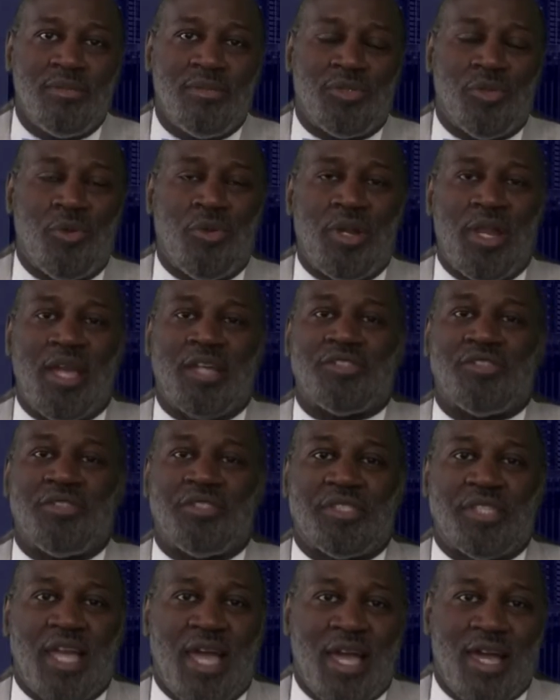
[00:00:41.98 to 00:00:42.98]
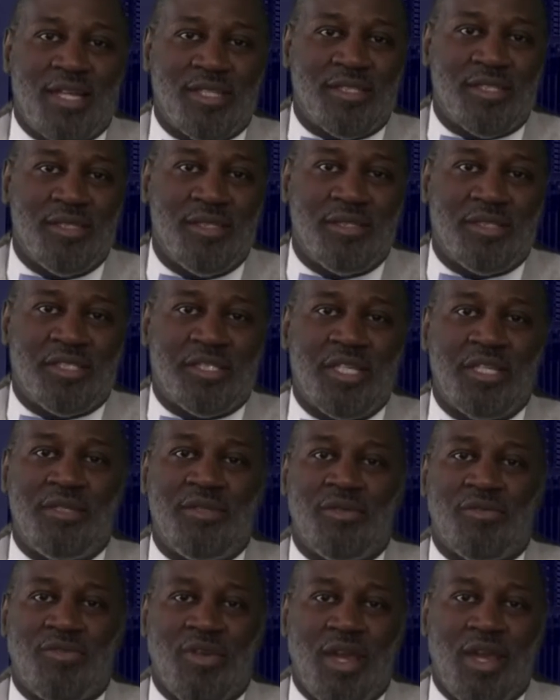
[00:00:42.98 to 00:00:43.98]
doing exercise,
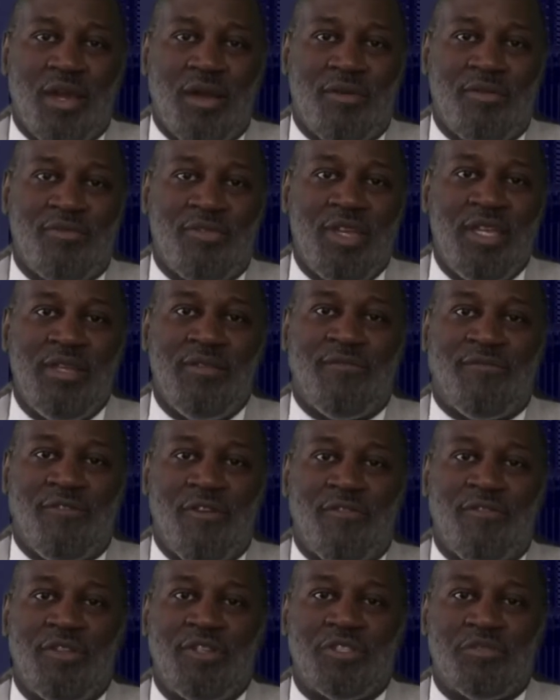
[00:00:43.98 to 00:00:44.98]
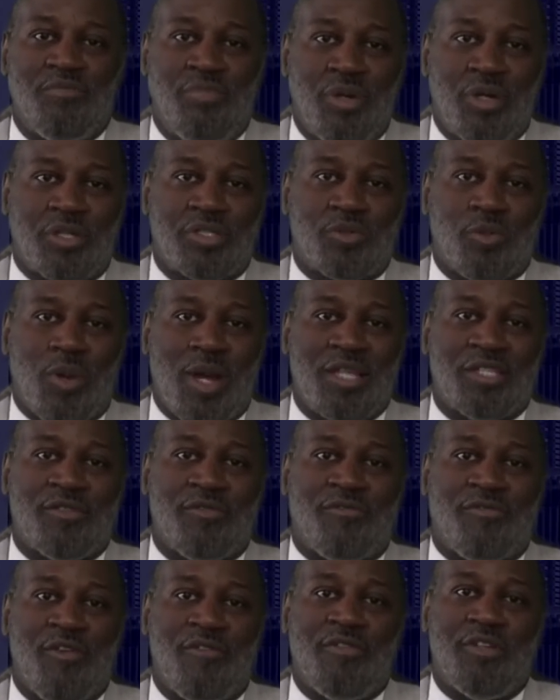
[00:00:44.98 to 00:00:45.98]
sitting around, reading frivolous books,
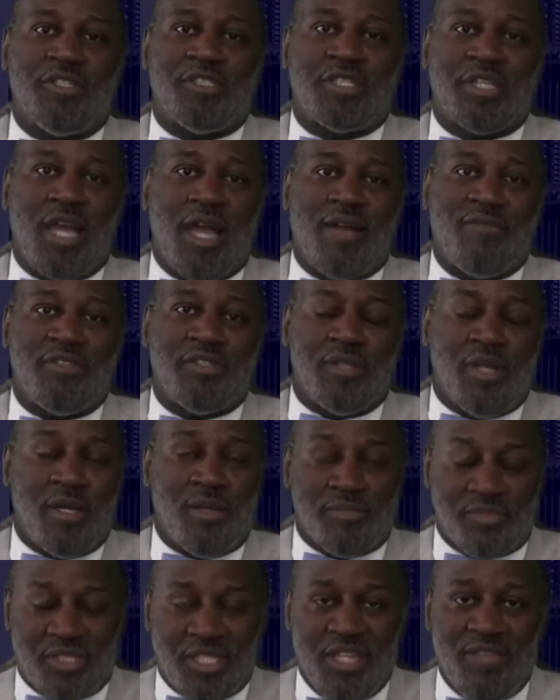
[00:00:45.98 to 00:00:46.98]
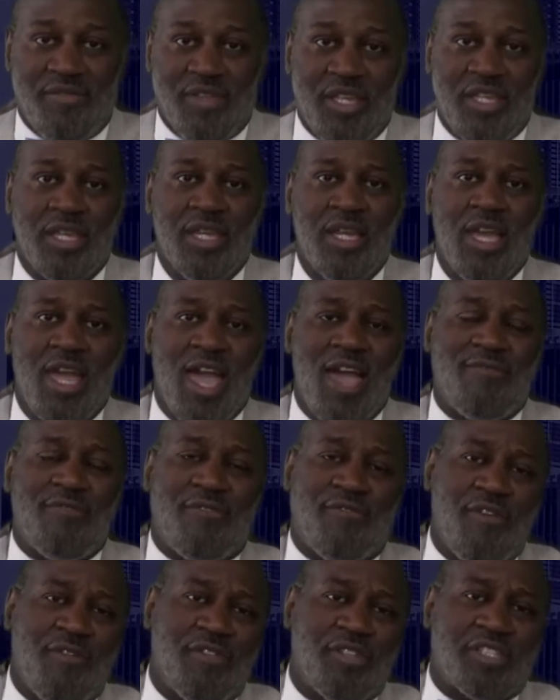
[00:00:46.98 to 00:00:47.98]
watching frivolous TV, having
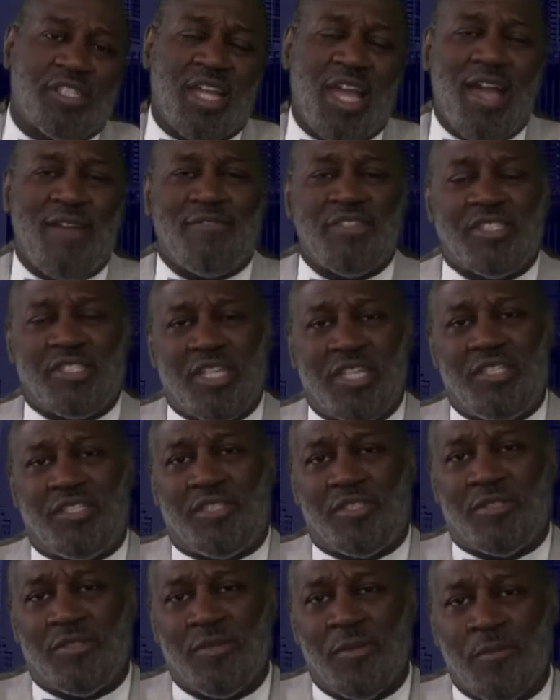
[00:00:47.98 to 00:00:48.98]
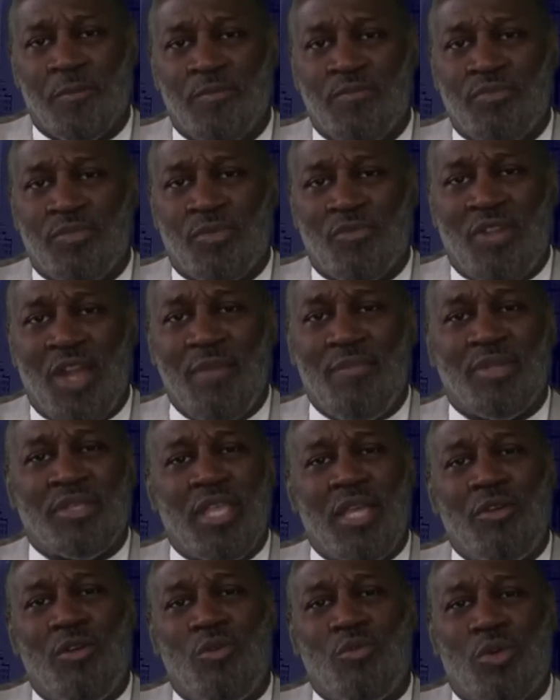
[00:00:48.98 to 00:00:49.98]
frivolous conversation, right? But
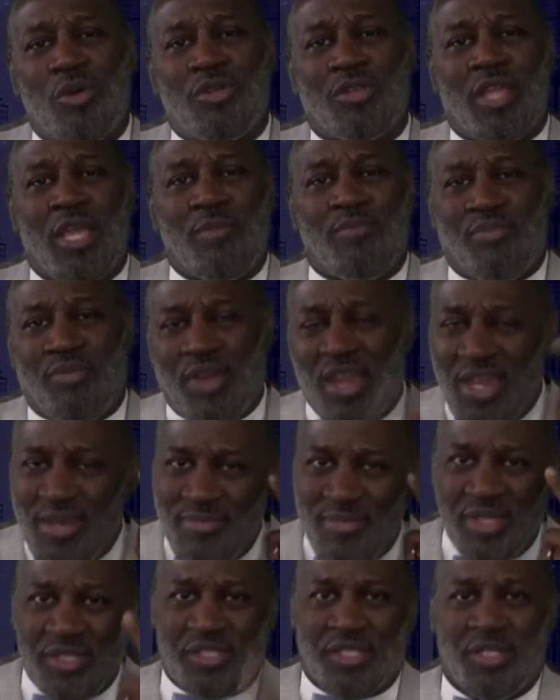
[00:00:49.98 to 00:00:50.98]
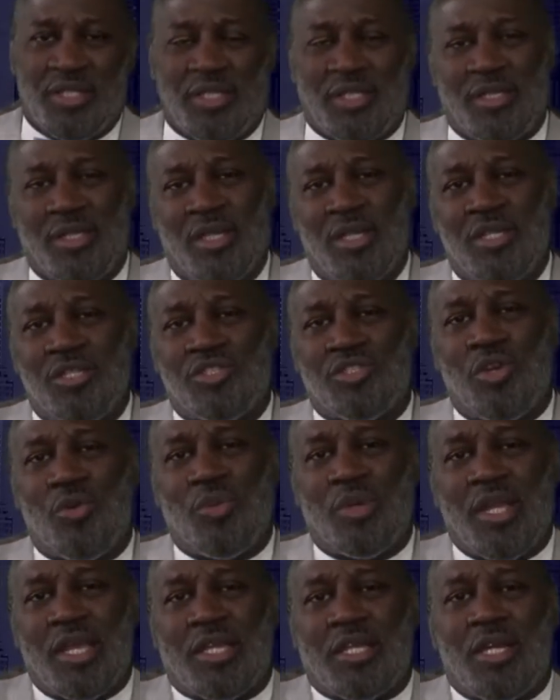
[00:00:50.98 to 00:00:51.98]
they don't work their brain mentally. So
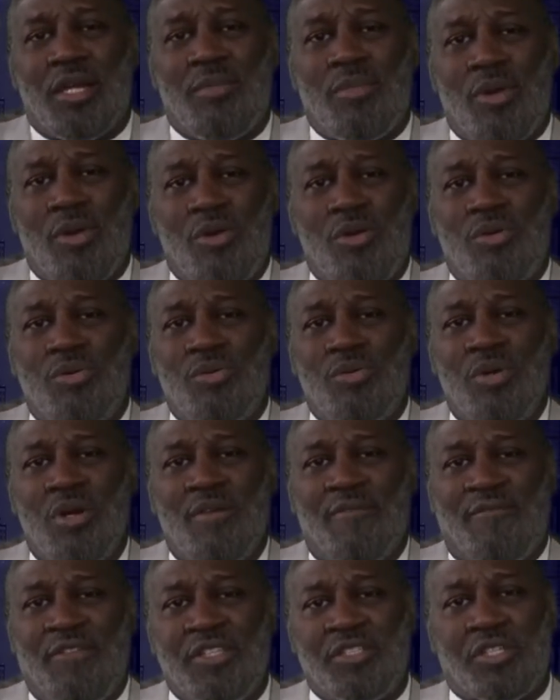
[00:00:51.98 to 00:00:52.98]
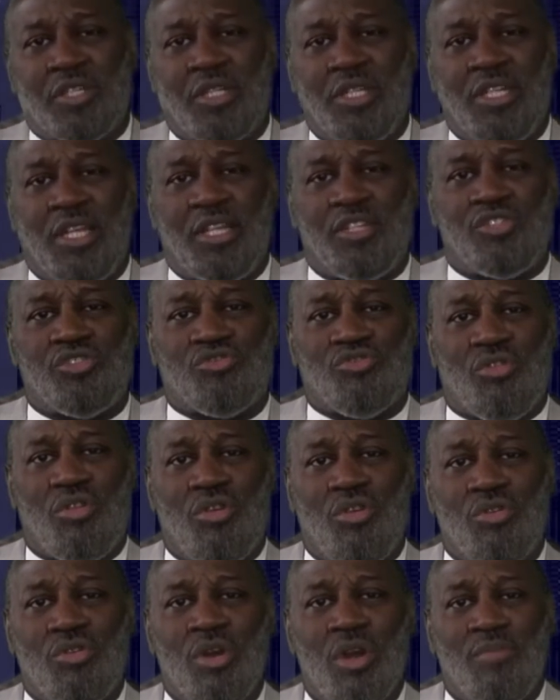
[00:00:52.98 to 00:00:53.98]
when they come home, physically they're
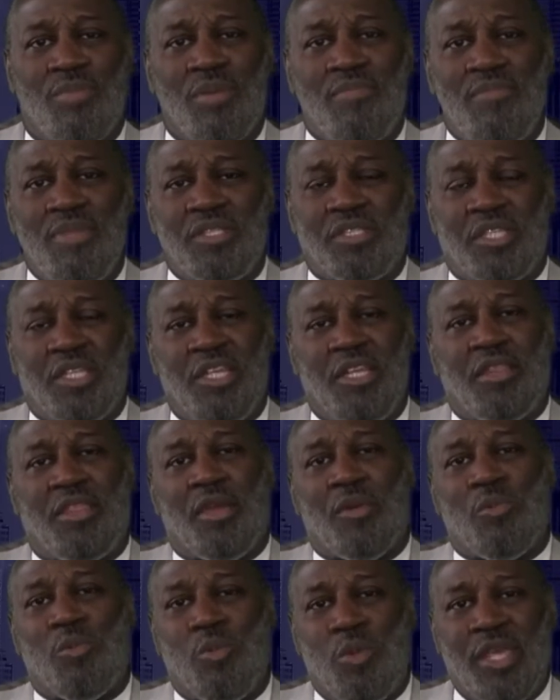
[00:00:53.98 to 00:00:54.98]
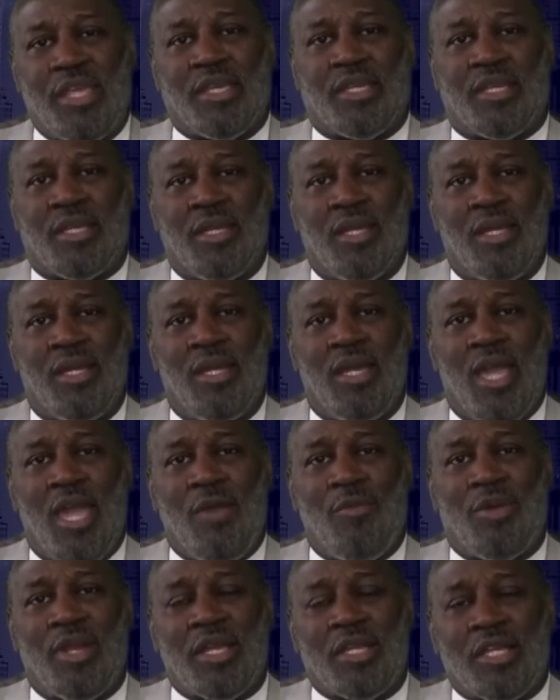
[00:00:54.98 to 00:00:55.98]
strong, but mentally they're weak.
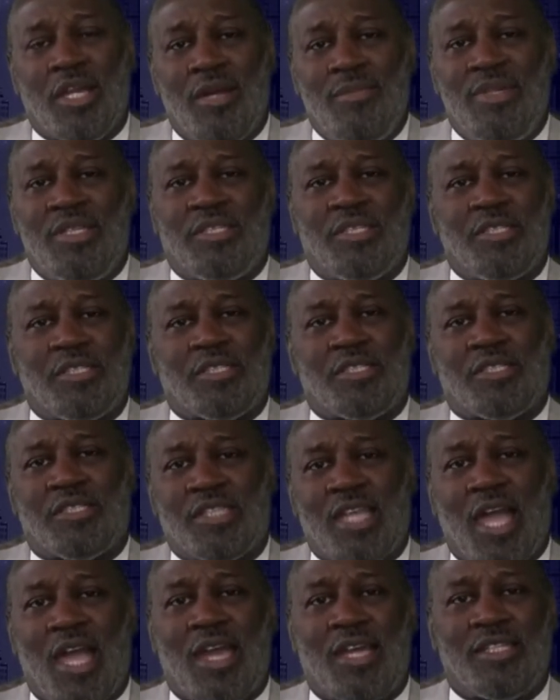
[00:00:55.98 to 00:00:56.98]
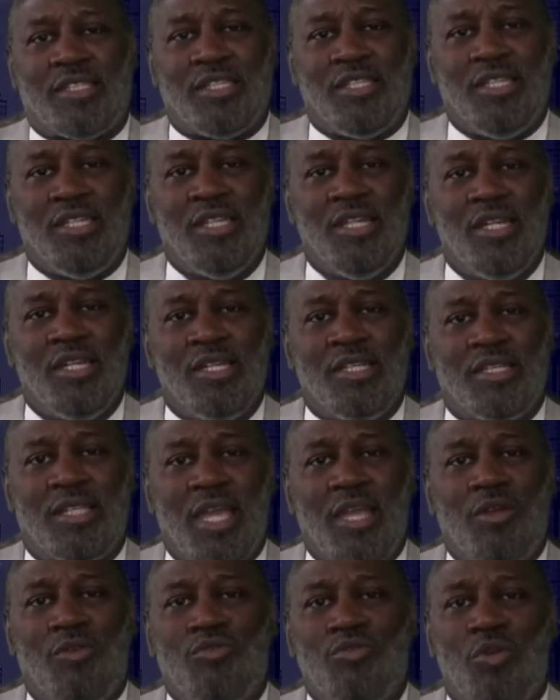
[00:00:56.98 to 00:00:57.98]
And when they come into society,
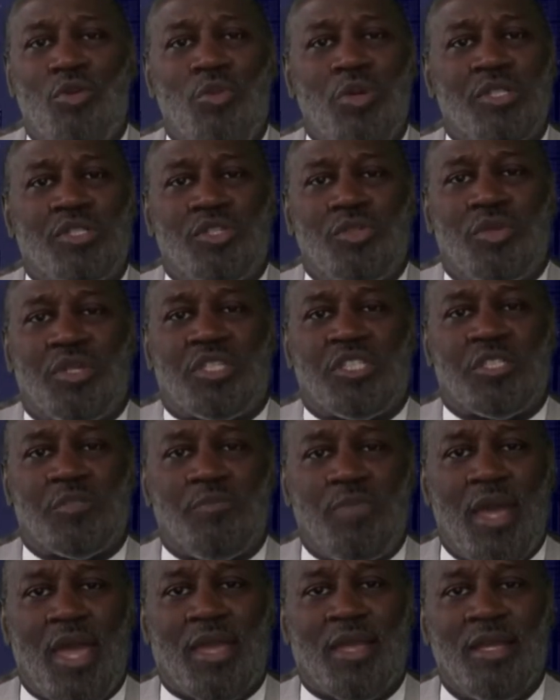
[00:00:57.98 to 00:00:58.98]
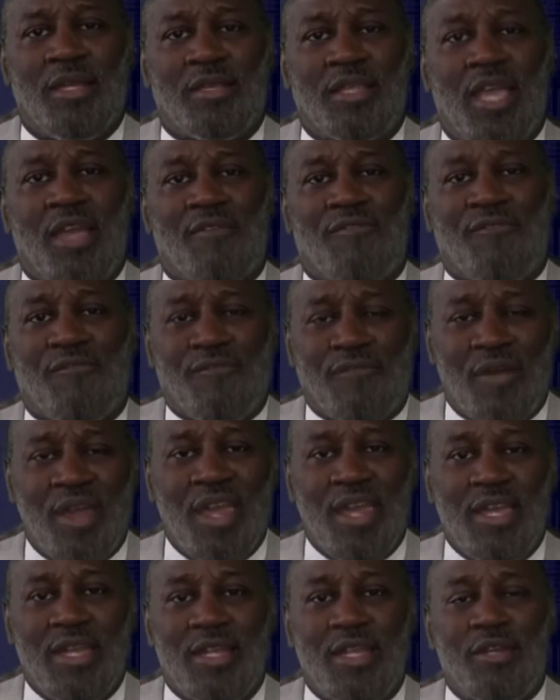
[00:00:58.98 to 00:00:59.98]
they don't know what to expect. They're
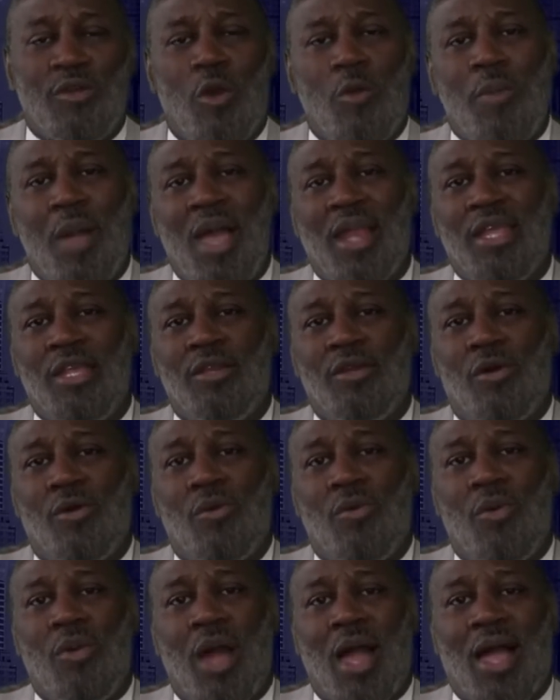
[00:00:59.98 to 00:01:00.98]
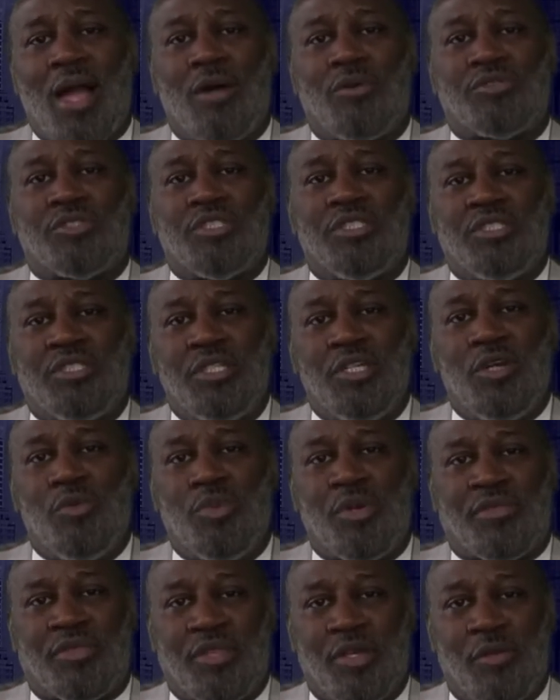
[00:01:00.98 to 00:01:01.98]
afraid, and nobody knows how to deal
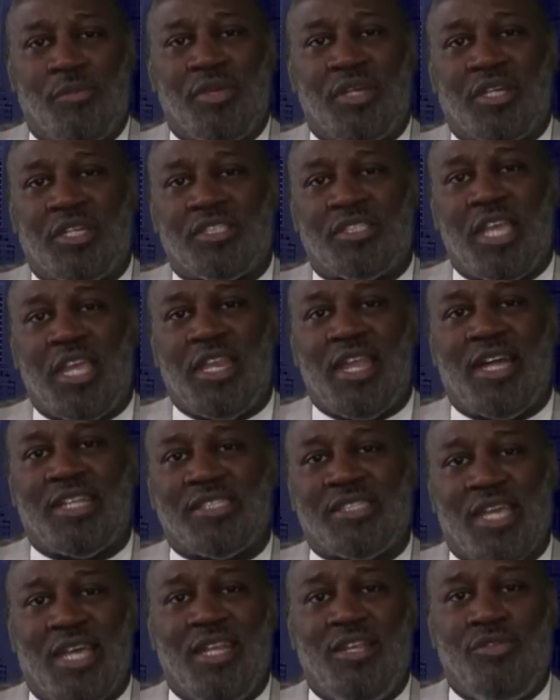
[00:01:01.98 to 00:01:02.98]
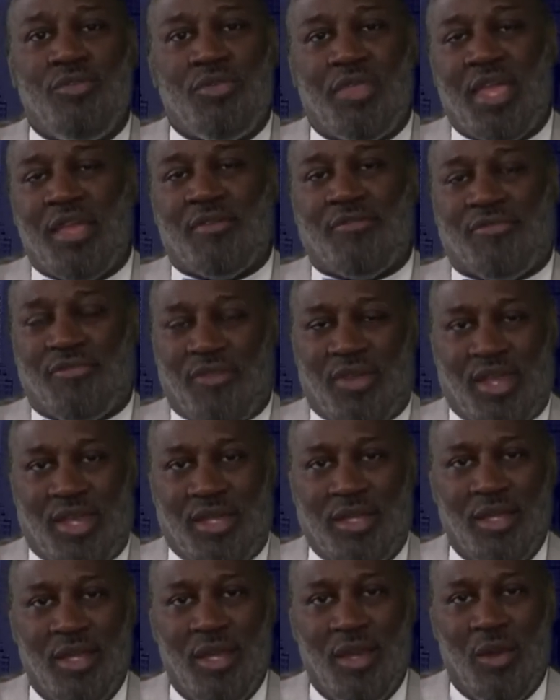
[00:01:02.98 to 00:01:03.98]
with them because they're not telling you they're afraid